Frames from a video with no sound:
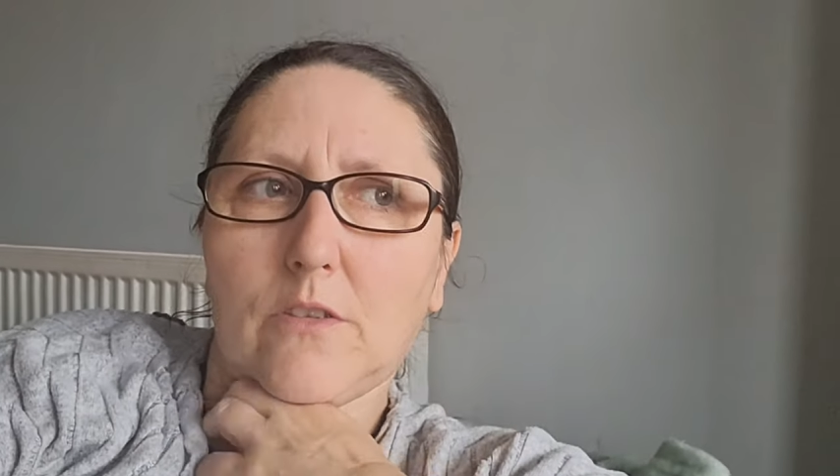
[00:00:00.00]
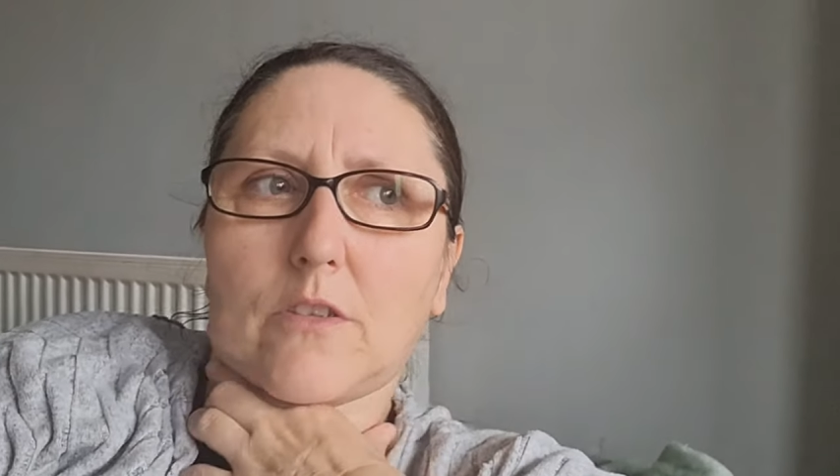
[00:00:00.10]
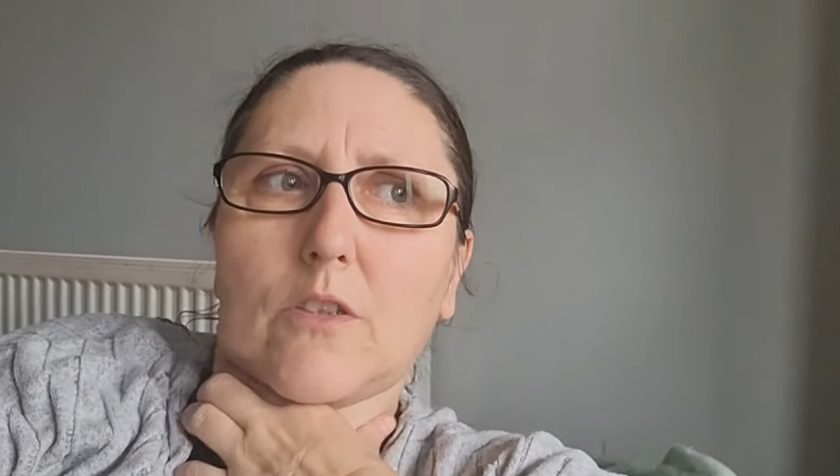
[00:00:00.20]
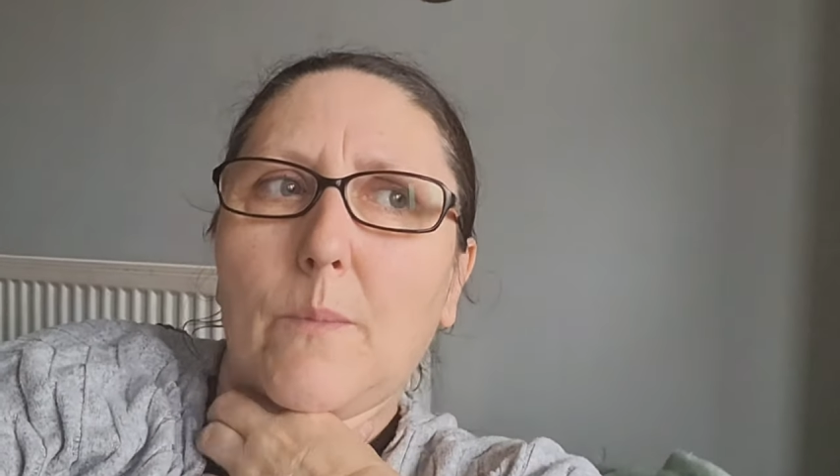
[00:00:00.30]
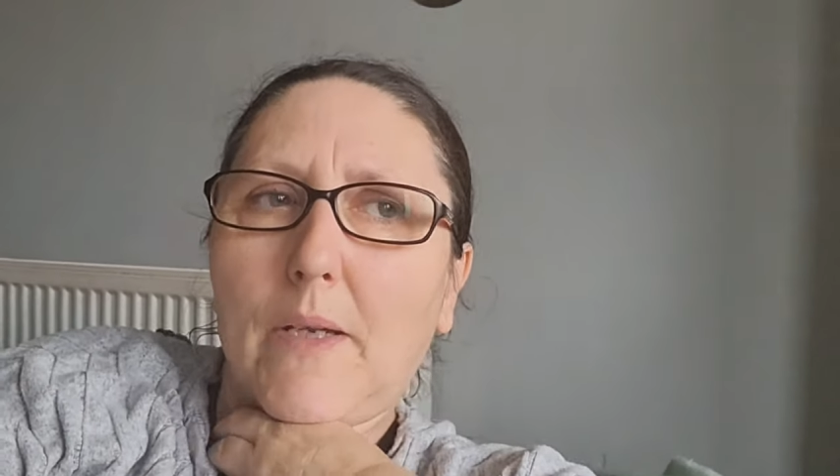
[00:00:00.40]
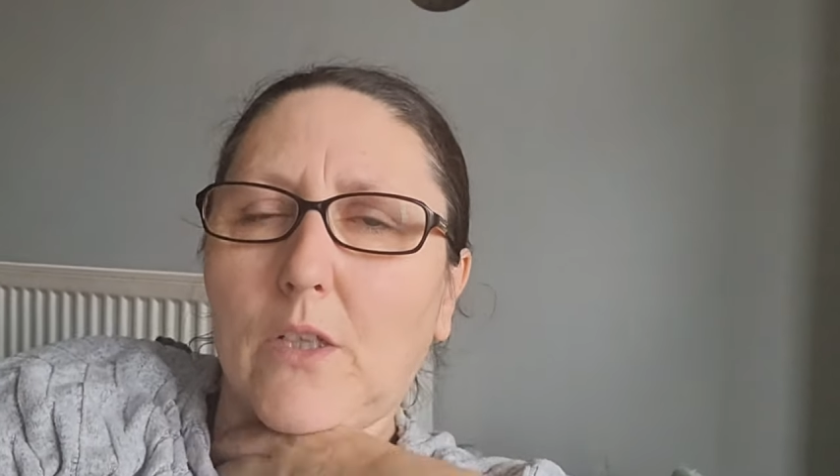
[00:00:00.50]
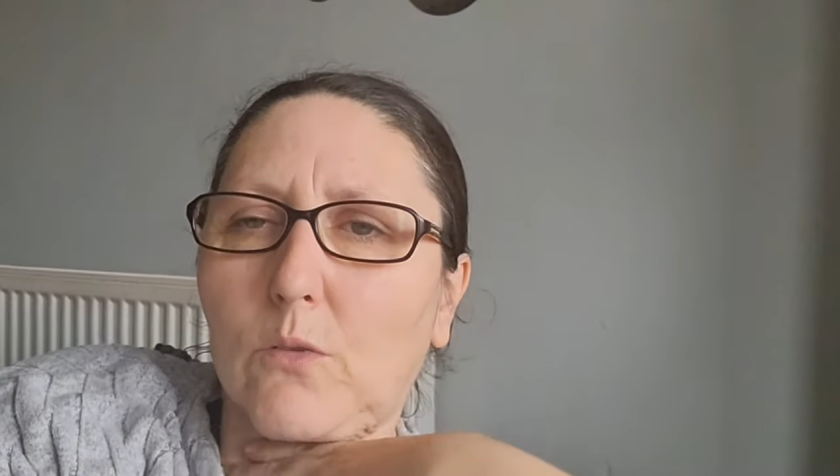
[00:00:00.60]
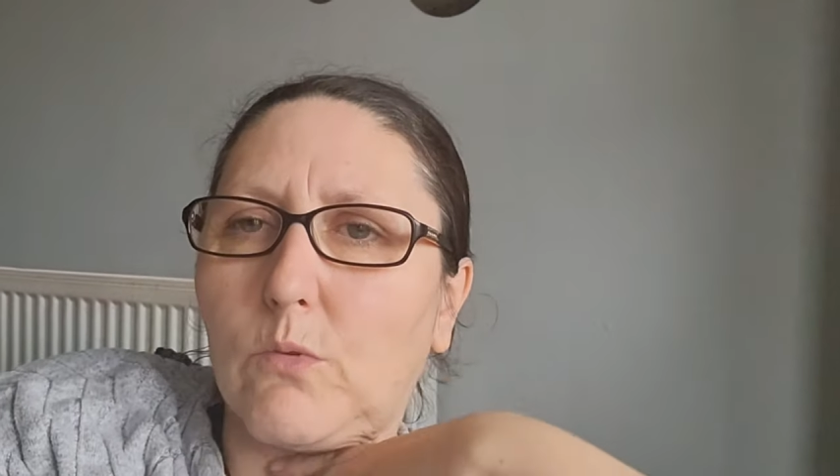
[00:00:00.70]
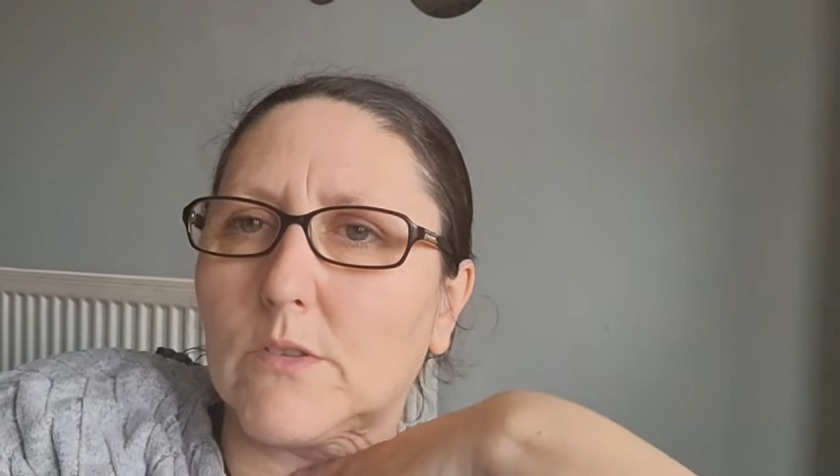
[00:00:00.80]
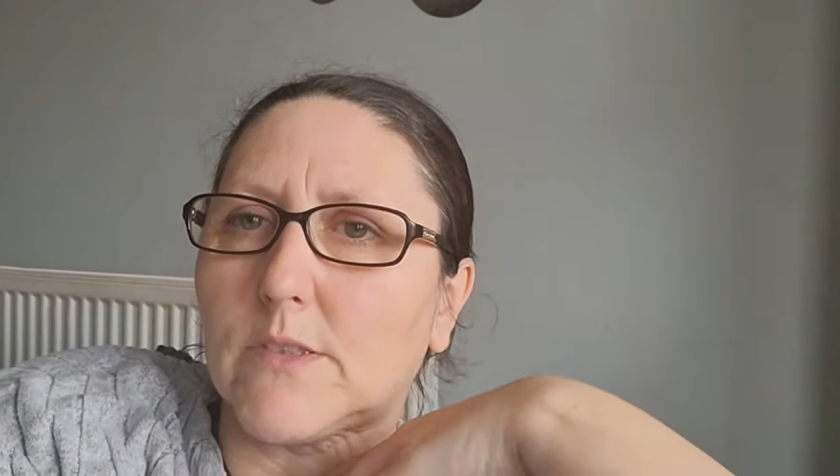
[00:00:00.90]
Oh my
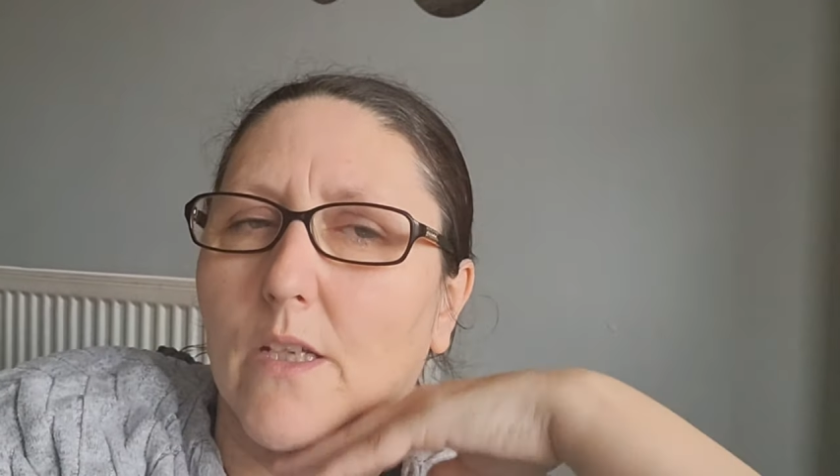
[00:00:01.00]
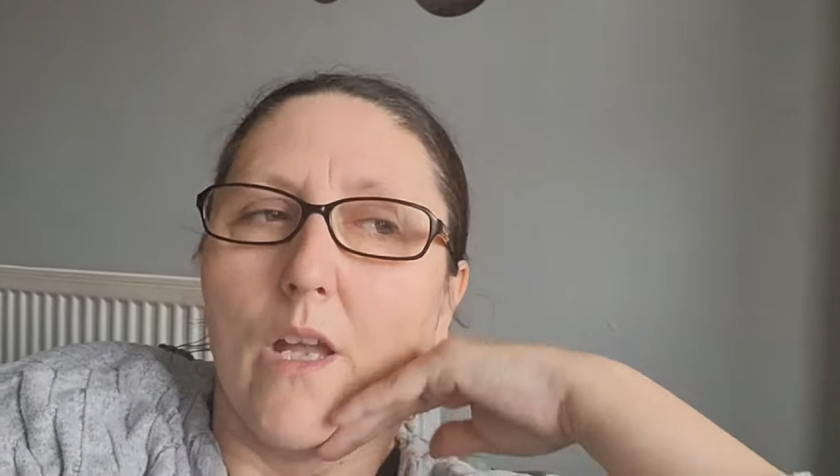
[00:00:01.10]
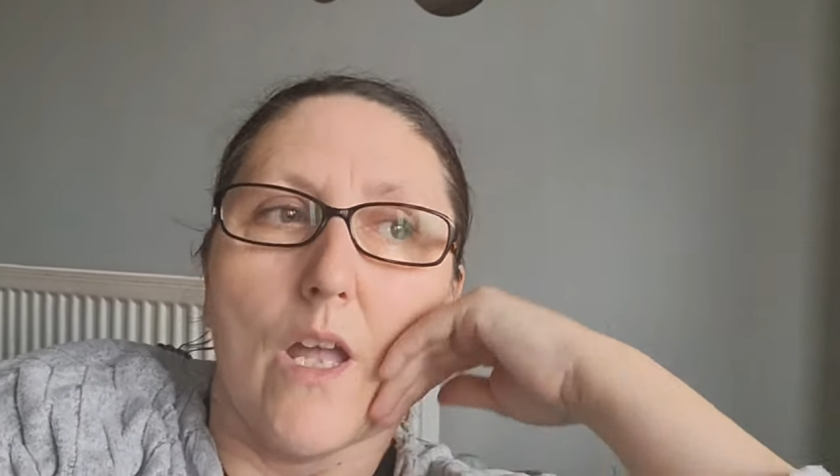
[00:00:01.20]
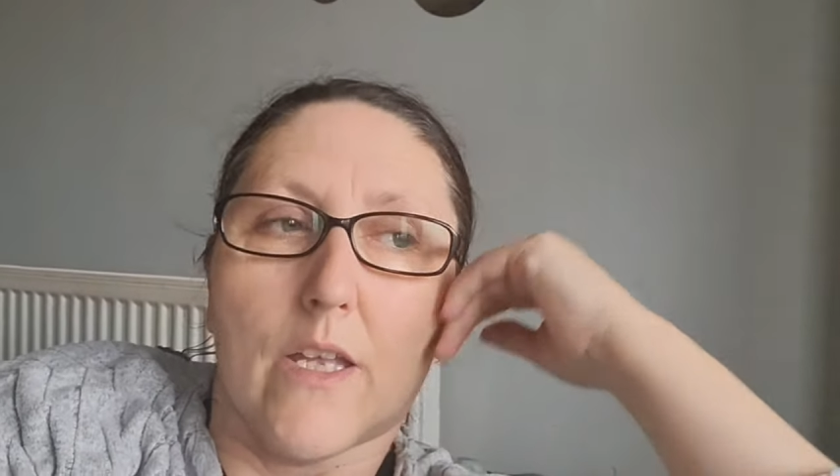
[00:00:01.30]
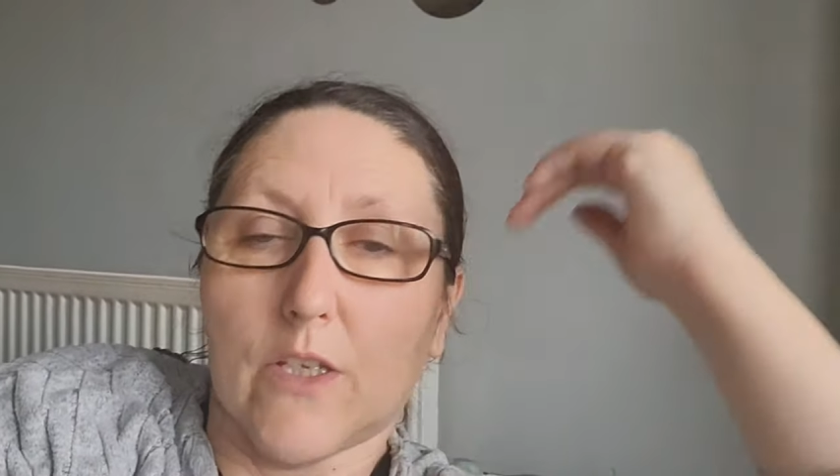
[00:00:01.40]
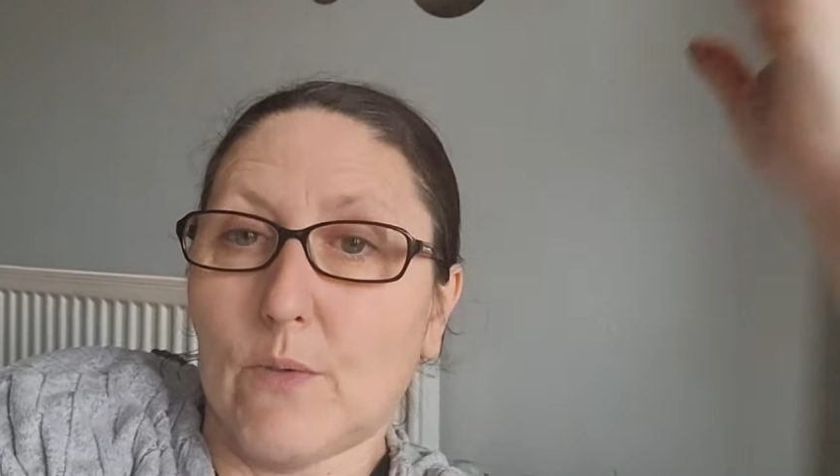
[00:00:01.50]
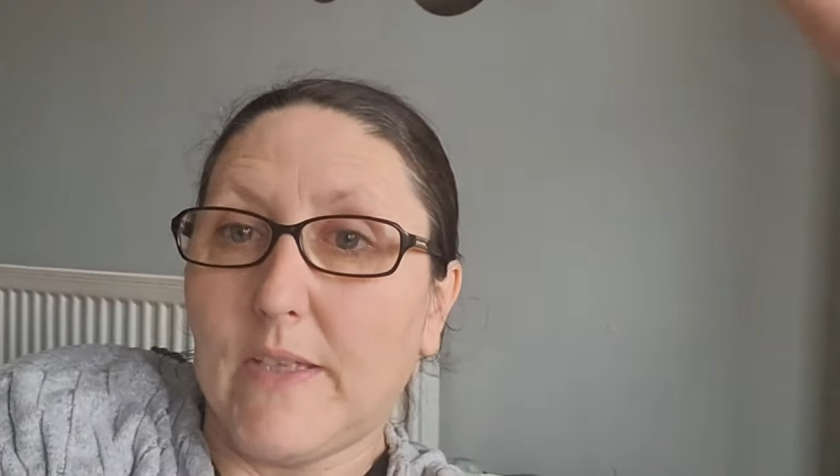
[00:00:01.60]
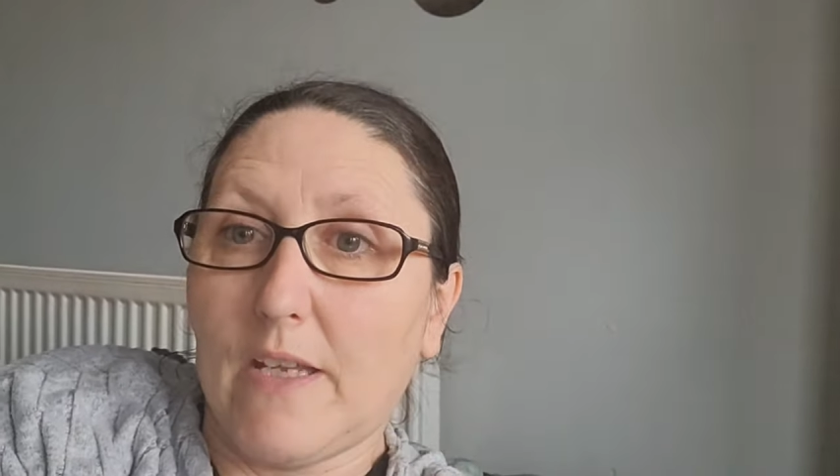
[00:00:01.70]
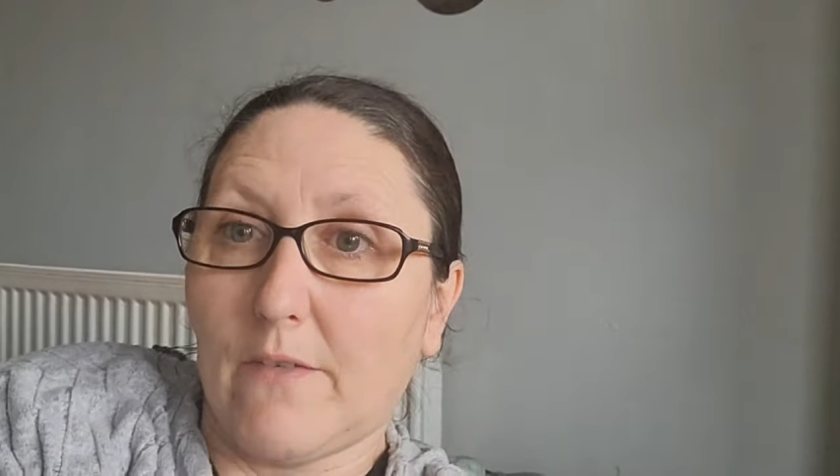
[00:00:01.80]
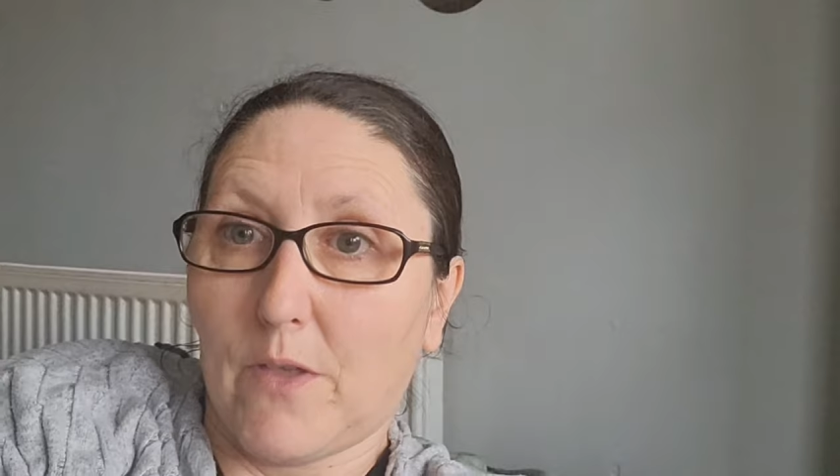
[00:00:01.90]
god, what's it? you know
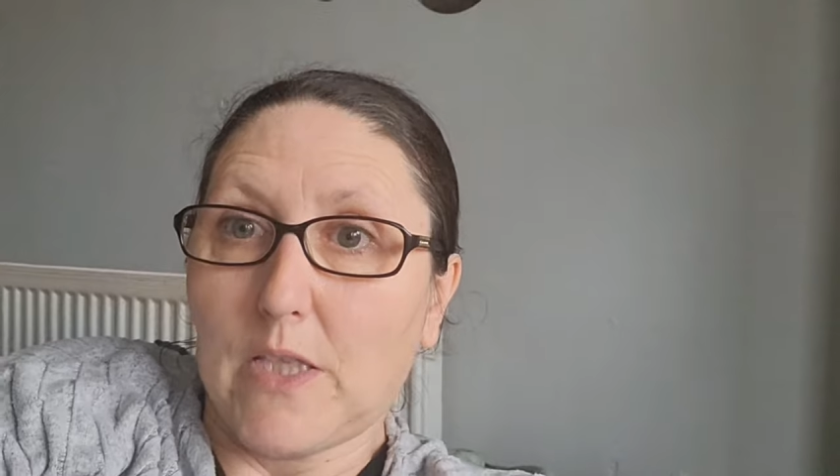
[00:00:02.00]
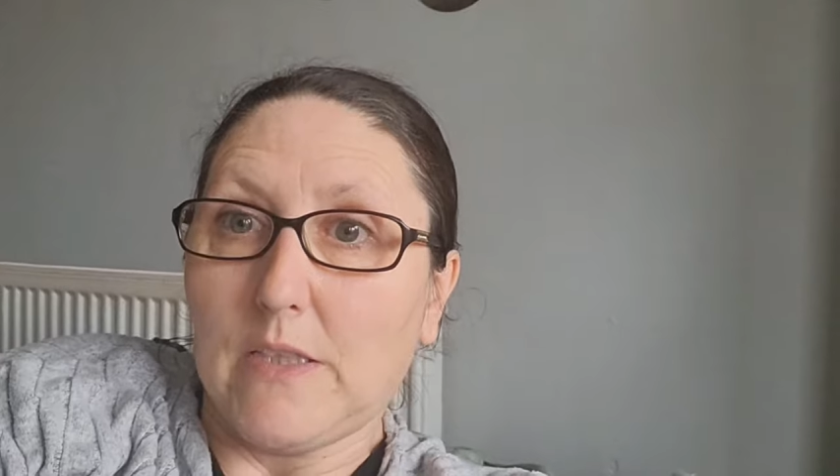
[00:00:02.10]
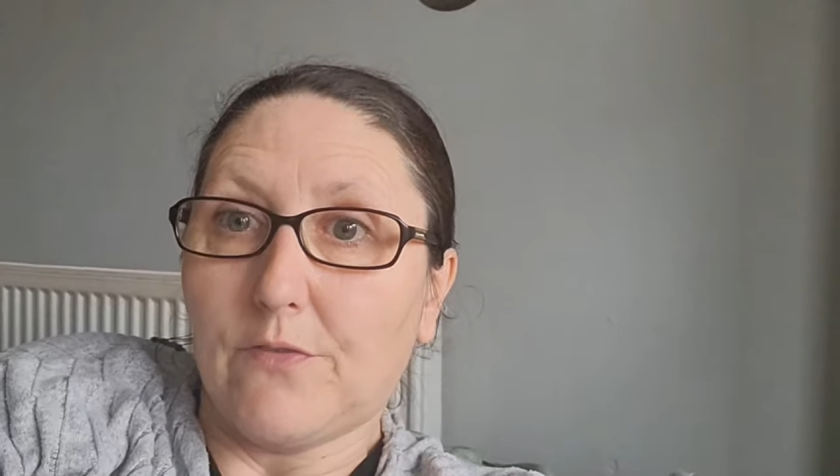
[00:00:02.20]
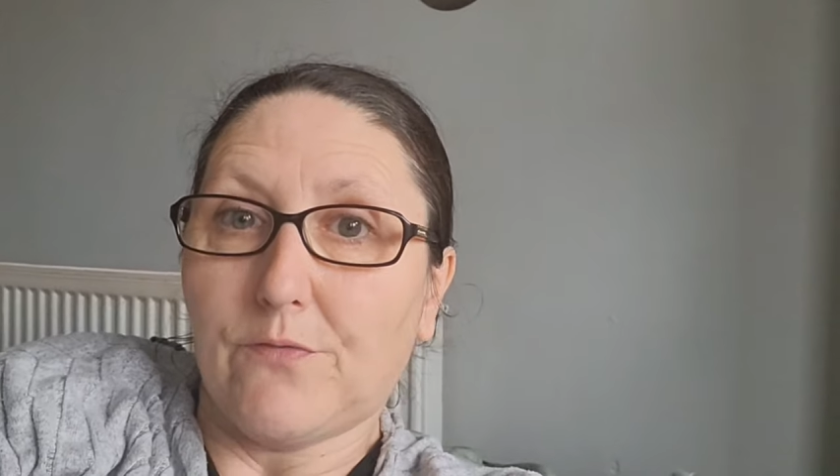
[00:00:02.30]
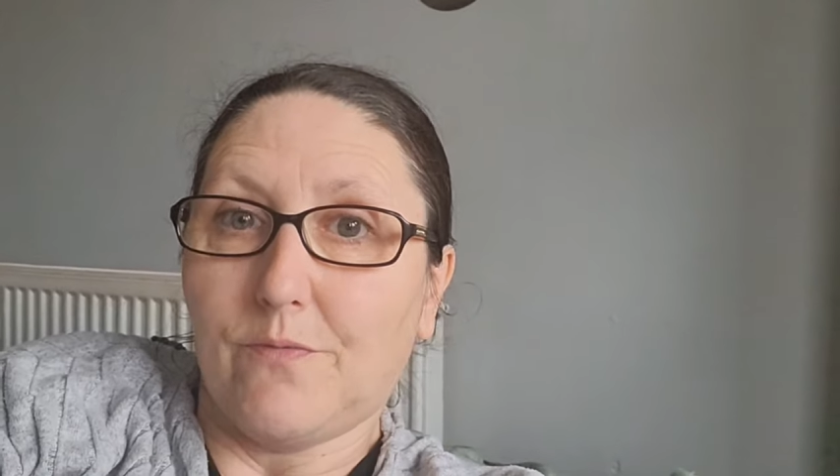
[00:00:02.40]
you get you,